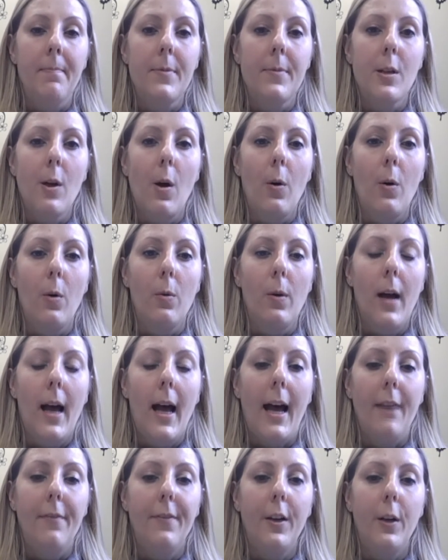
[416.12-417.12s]
So
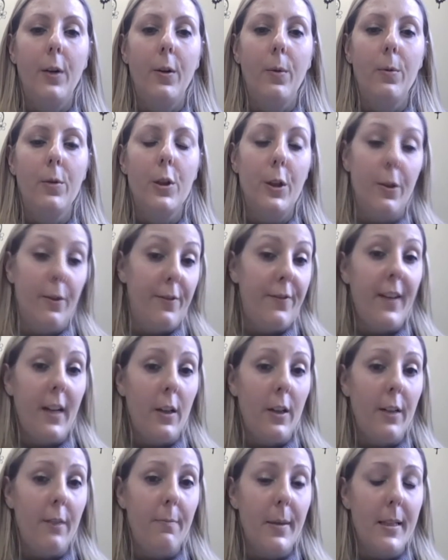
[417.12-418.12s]
do you feel
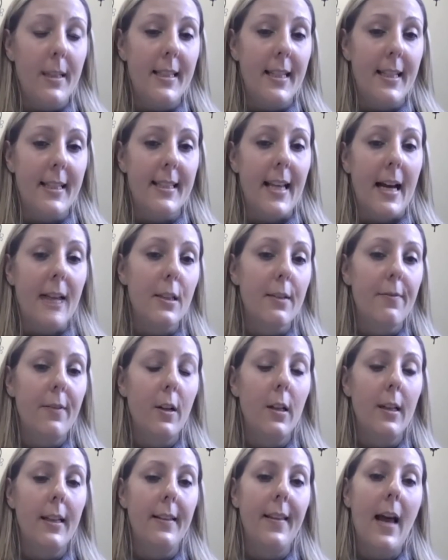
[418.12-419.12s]
you've been
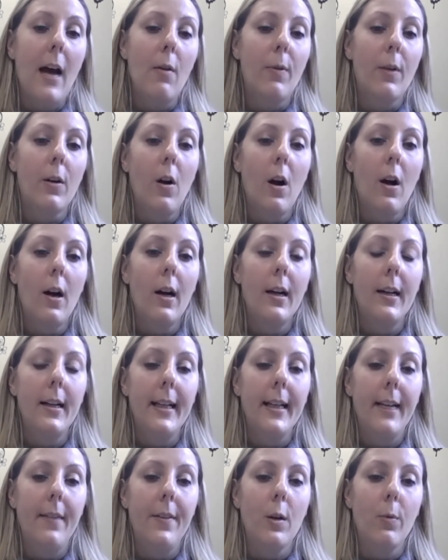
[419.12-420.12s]
successful in that regard
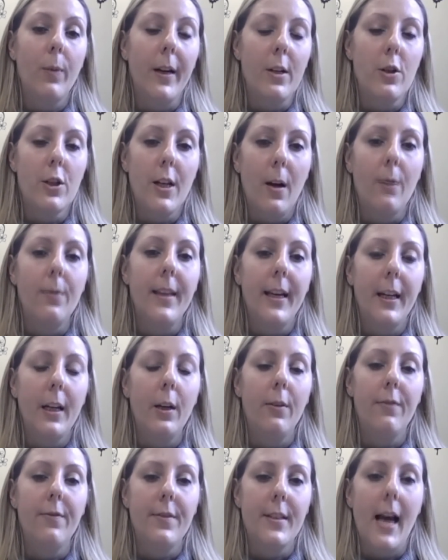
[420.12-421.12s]
in the reach out that
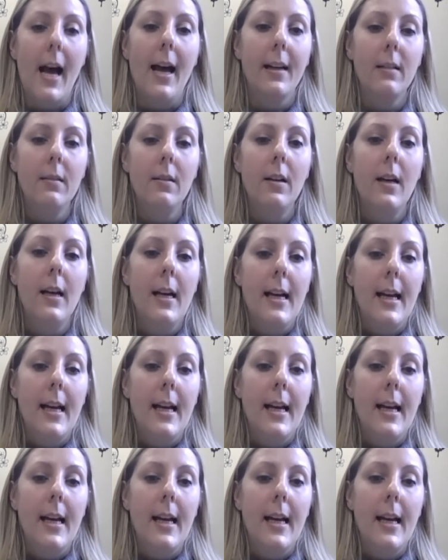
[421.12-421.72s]
you've done?